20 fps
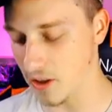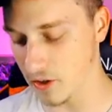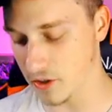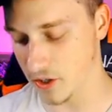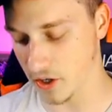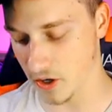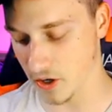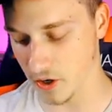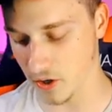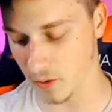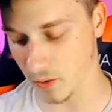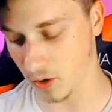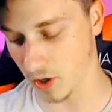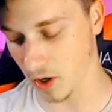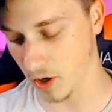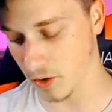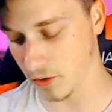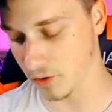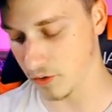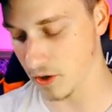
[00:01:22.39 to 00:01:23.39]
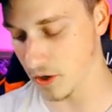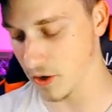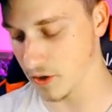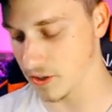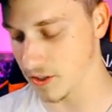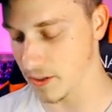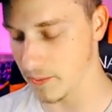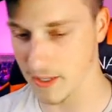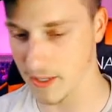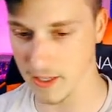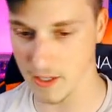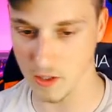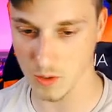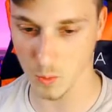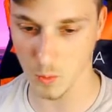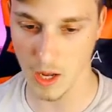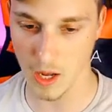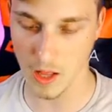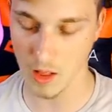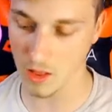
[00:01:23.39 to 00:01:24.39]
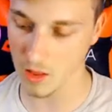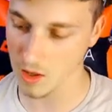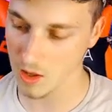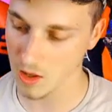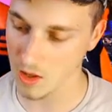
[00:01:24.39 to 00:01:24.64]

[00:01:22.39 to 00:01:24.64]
so we'll go through those in a minute as well.